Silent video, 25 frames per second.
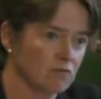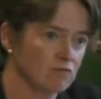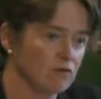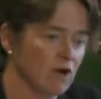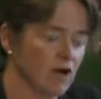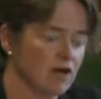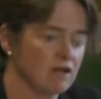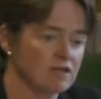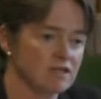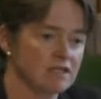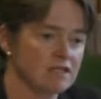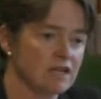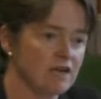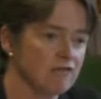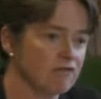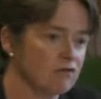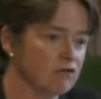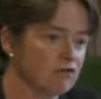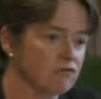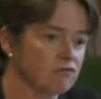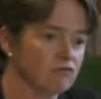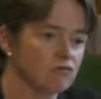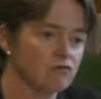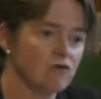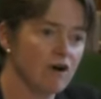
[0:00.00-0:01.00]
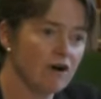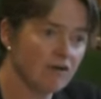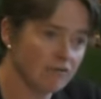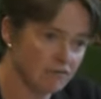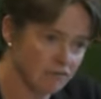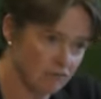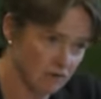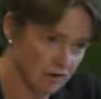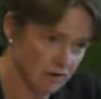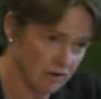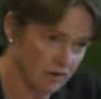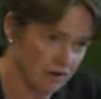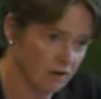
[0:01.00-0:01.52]
at a level of
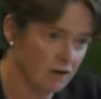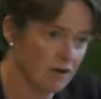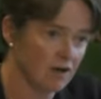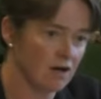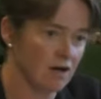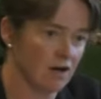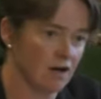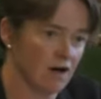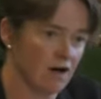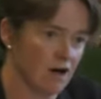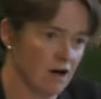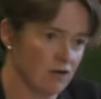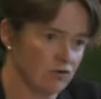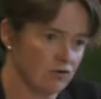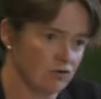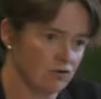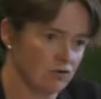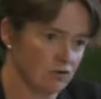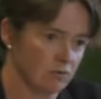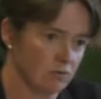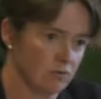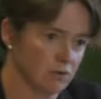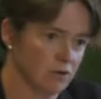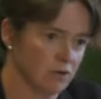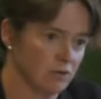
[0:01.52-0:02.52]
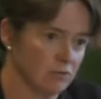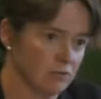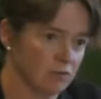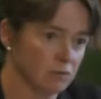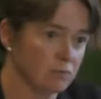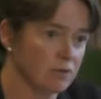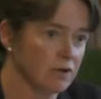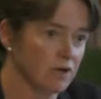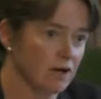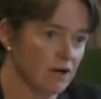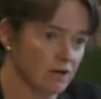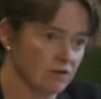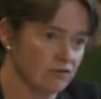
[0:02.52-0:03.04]
roughly 100 people per
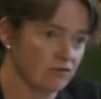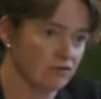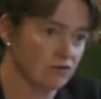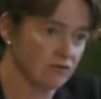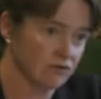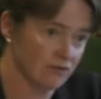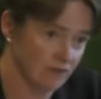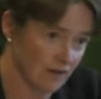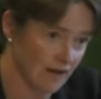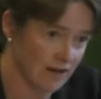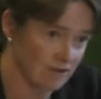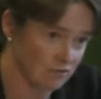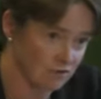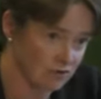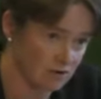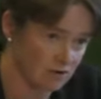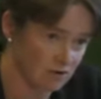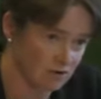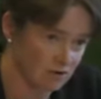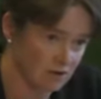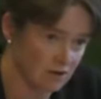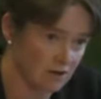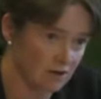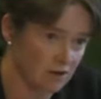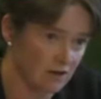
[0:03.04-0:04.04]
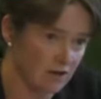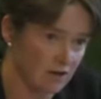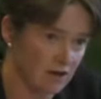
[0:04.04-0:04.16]
100,000. Mm-hmm.